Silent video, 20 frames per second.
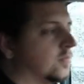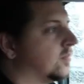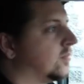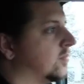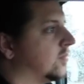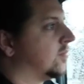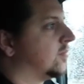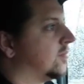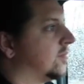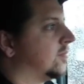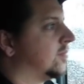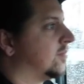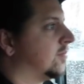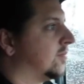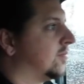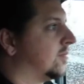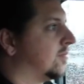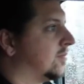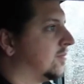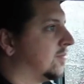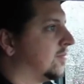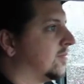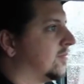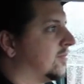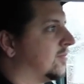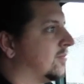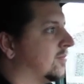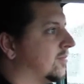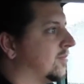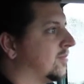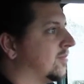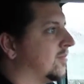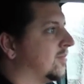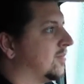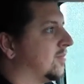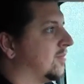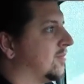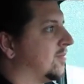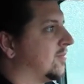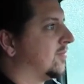
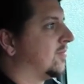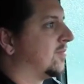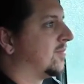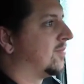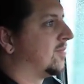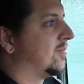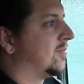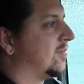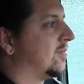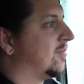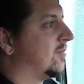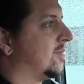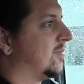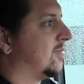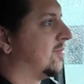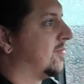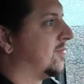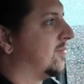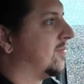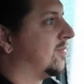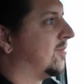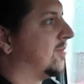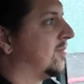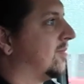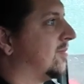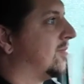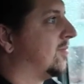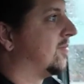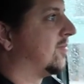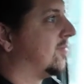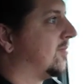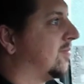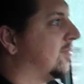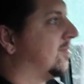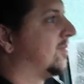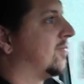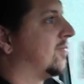No words are spoken by the person on screen.